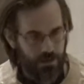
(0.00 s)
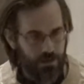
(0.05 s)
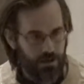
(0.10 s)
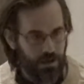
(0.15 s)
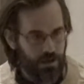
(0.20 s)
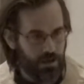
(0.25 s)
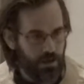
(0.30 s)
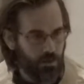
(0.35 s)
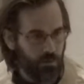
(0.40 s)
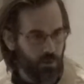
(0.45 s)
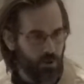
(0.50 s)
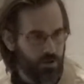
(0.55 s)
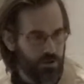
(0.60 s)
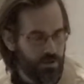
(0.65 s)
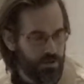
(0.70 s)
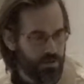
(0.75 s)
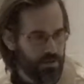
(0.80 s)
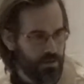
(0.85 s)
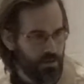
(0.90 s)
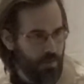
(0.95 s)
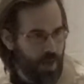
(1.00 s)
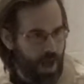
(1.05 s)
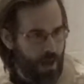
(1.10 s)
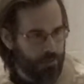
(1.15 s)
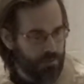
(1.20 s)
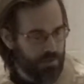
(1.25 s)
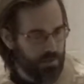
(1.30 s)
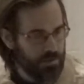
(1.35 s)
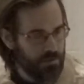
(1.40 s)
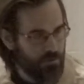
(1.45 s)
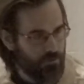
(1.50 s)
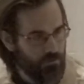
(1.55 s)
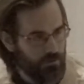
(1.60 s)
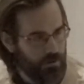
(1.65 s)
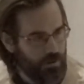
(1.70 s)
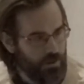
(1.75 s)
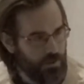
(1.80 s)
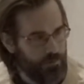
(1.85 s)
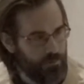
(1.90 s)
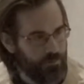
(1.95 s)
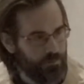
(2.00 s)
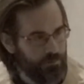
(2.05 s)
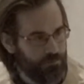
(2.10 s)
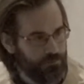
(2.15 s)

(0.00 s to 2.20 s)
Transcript: done an emergency baptism for him.